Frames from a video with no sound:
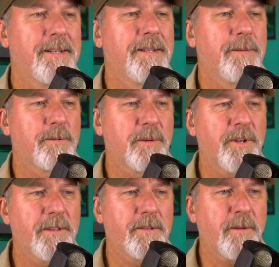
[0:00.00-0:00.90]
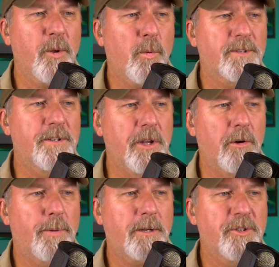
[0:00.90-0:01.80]
Well, somebody wants to know.
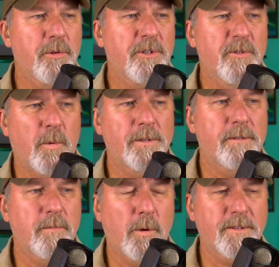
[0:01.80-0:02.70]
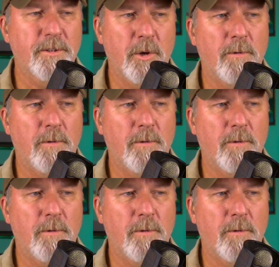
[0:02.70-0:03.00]
Posh Notions wants to know if